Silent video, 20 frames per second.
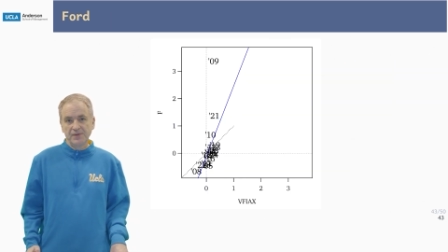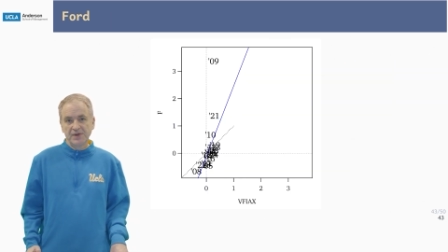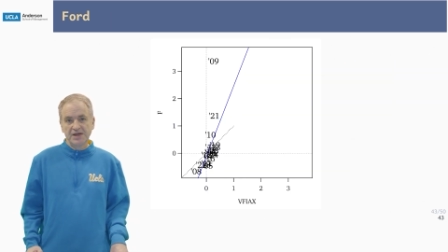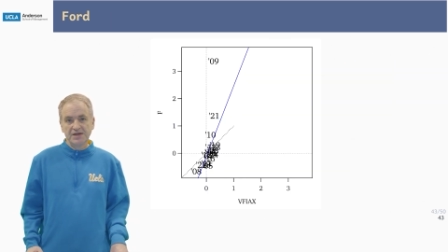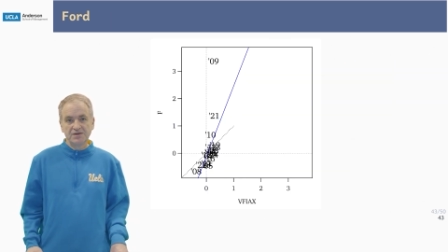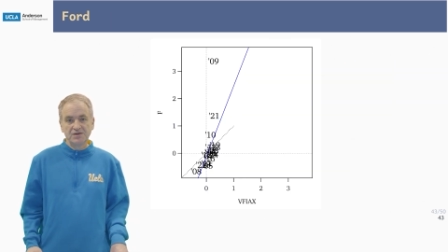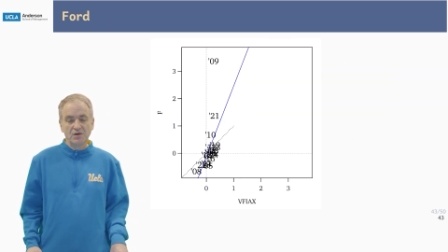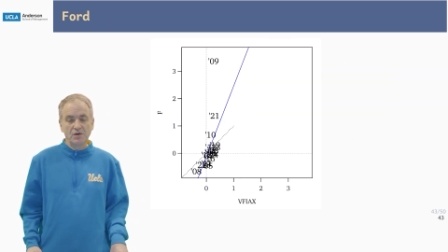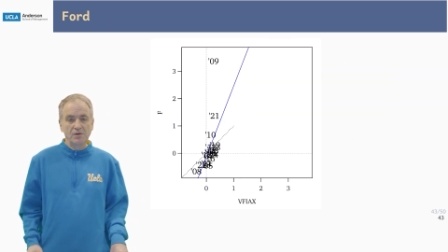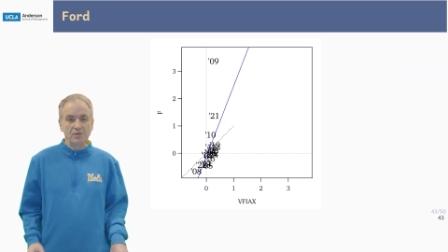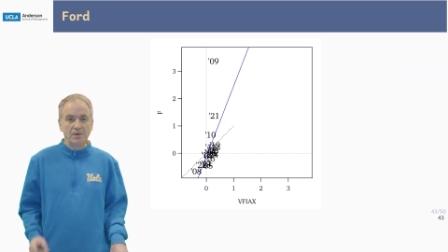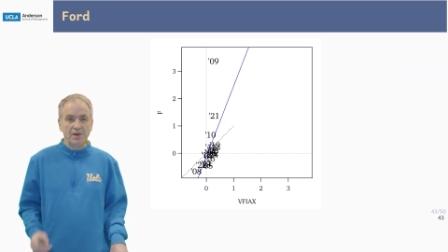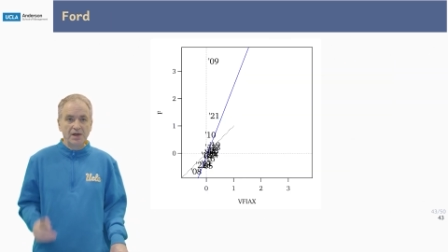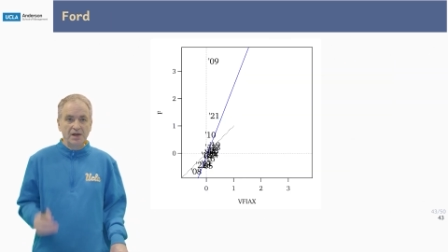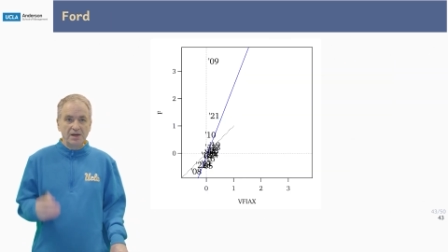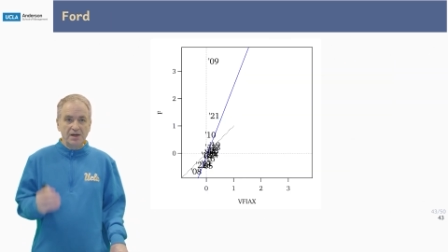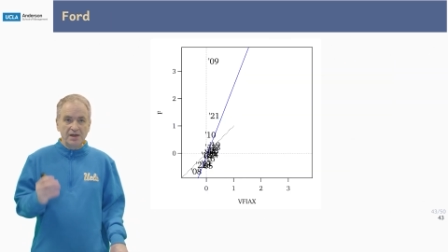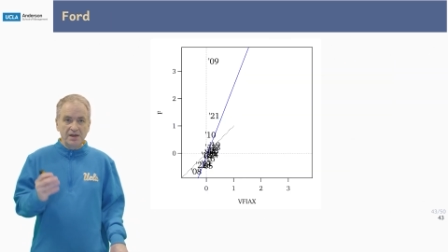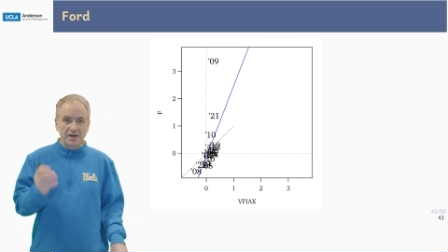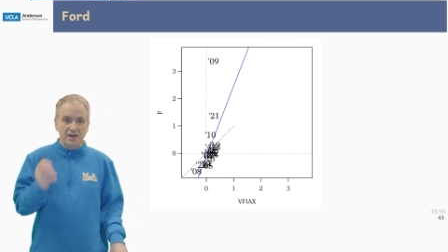So
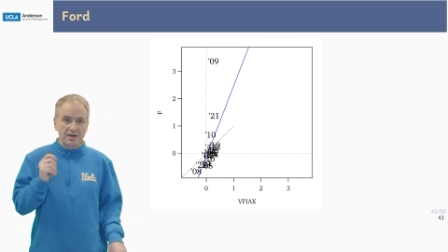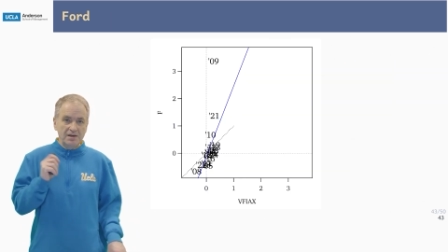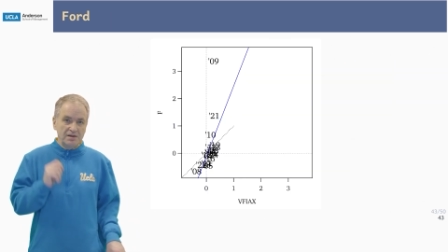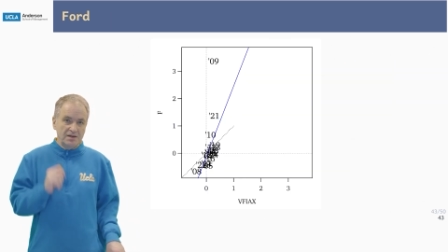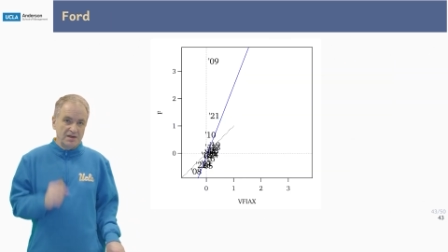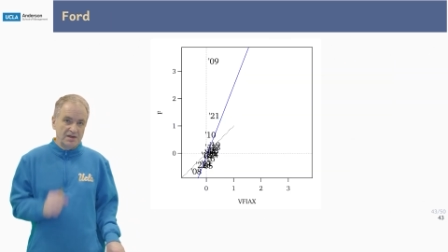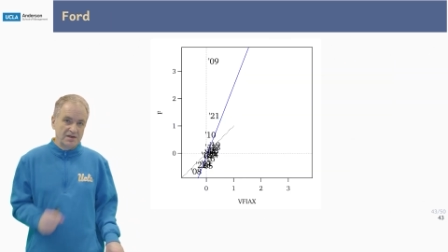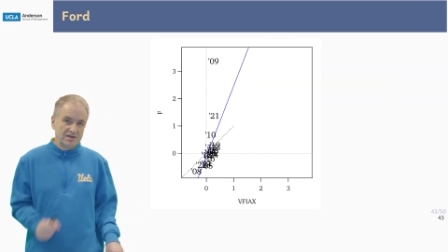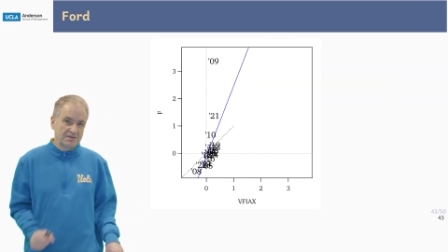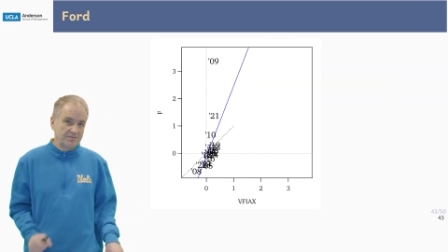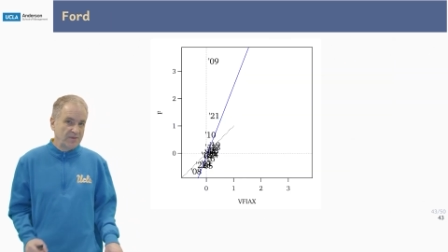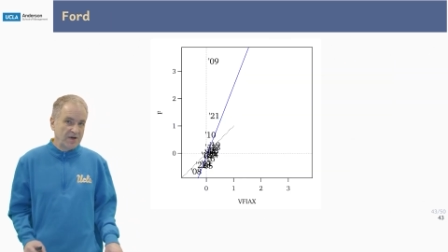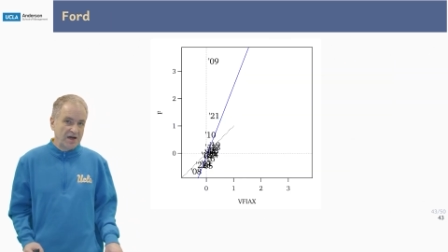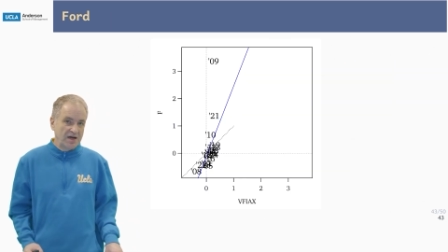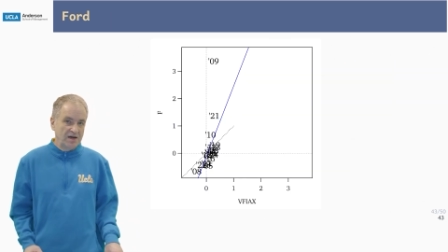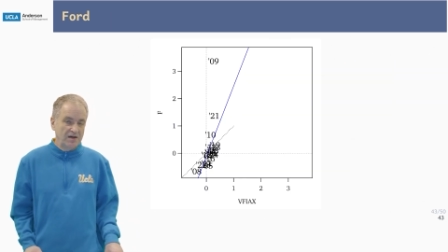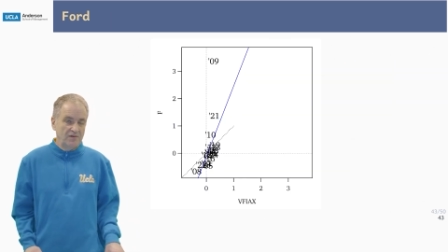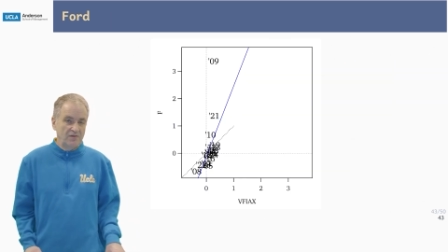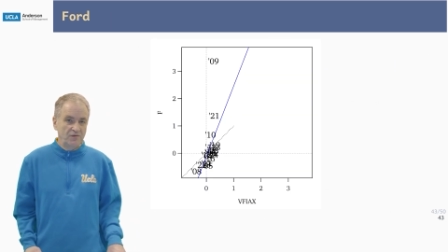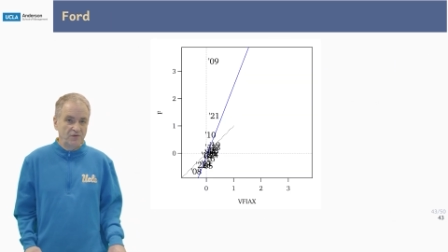here is
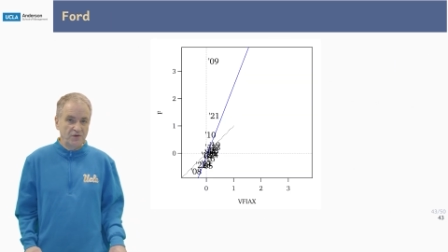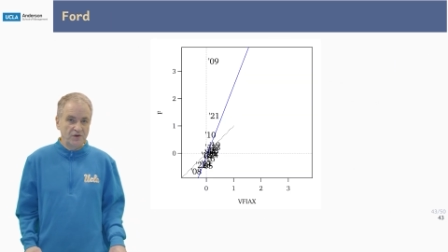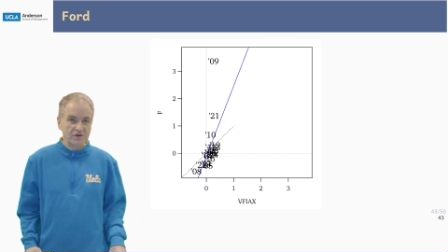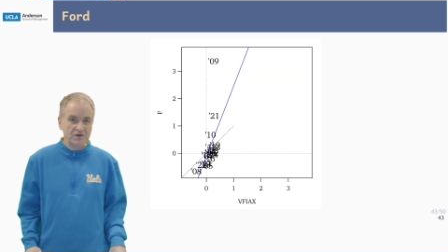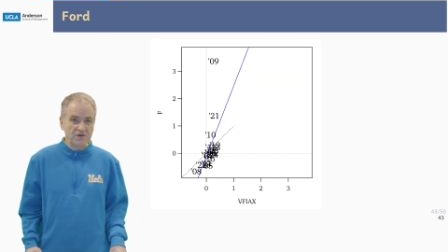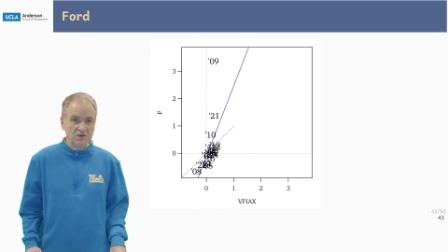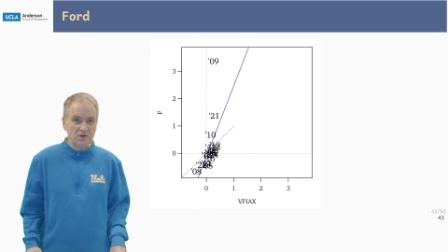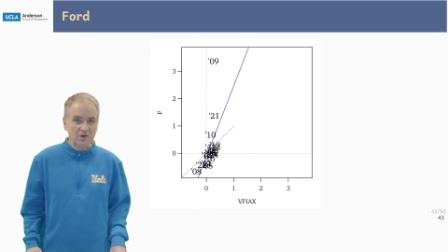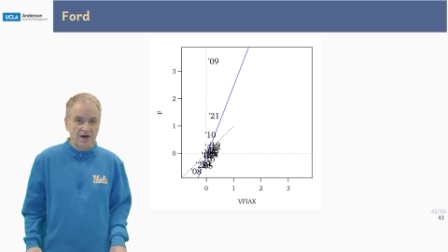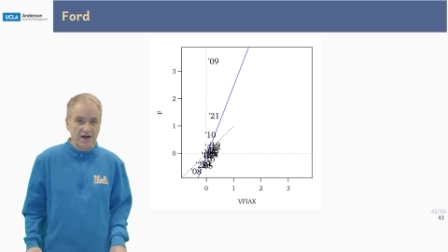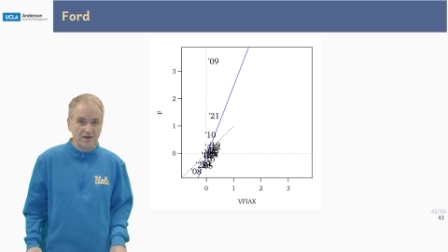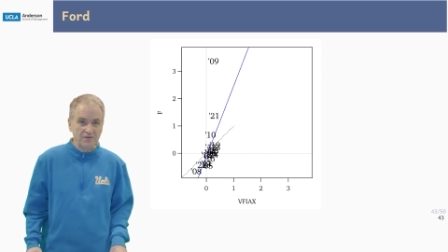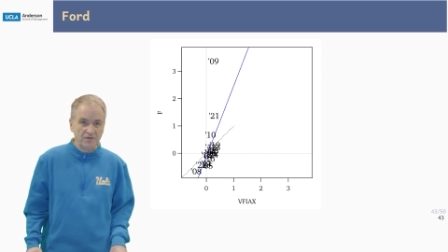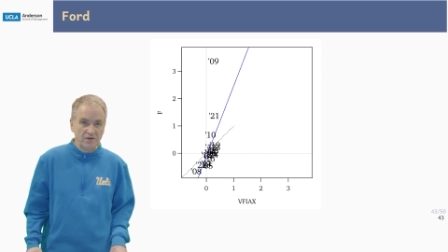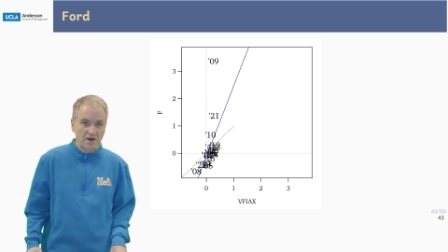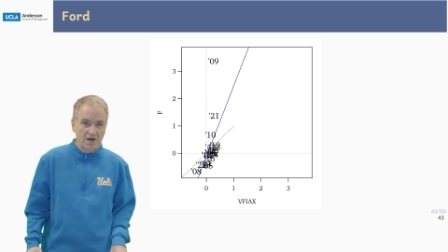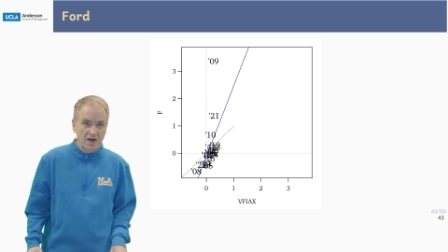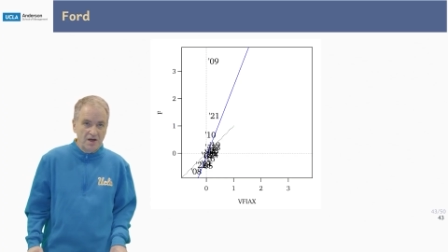my first graph.